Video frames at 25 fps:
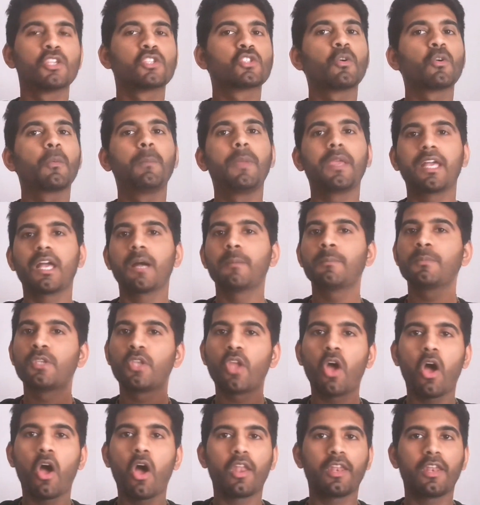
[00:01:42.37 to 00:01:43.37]
So become
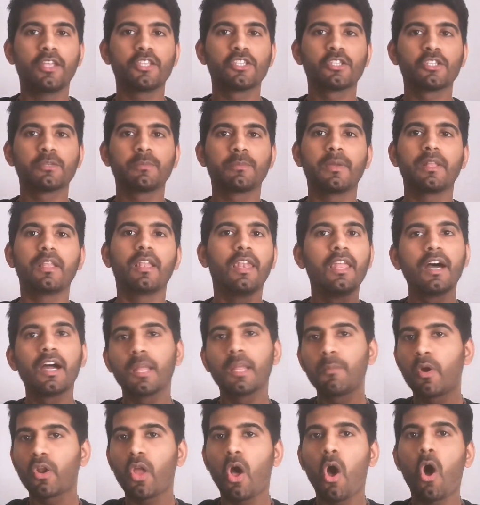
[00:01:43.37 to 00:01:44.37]
knowledgeable, learn
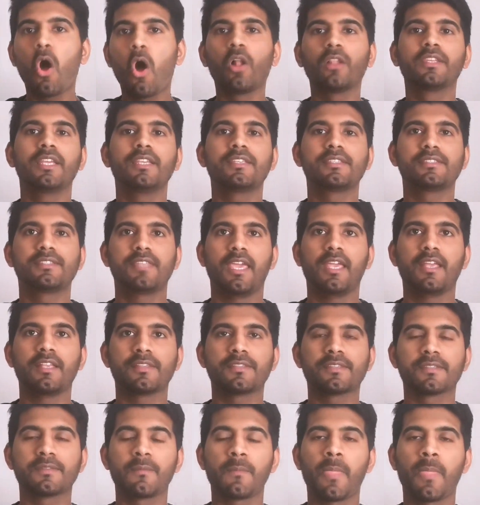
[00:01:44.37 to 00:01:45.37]
about all these things
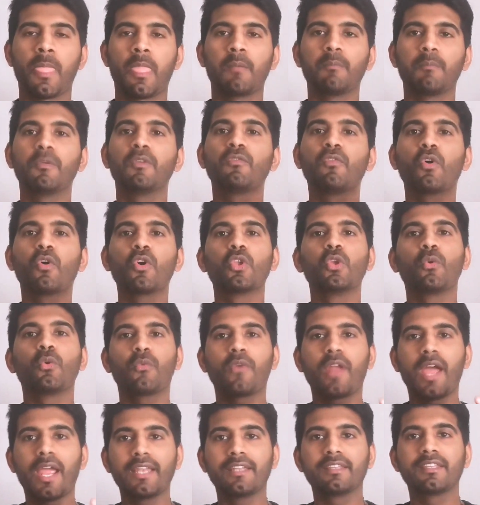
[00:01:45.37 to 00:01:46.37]
before you
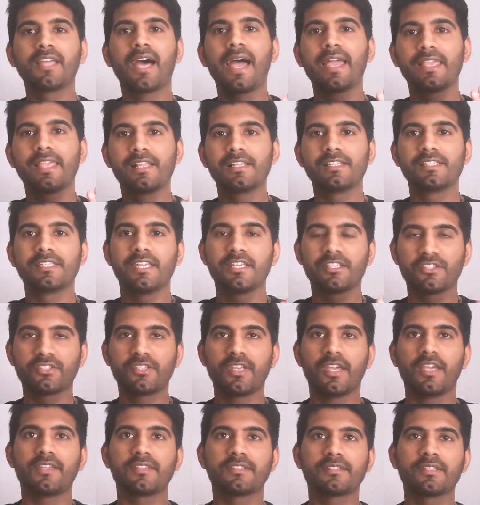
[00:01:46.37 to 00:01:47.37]
write the IELTS
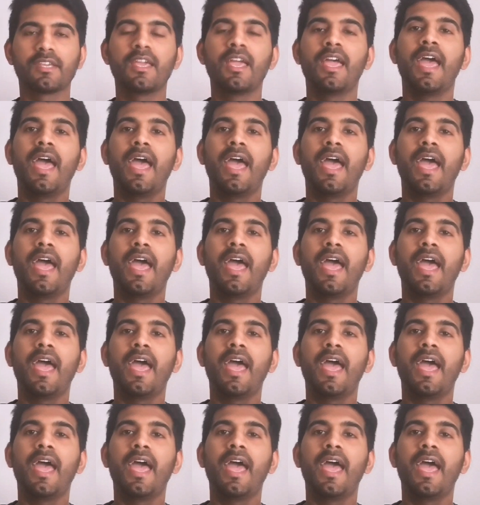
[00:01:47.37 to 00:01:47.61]
test.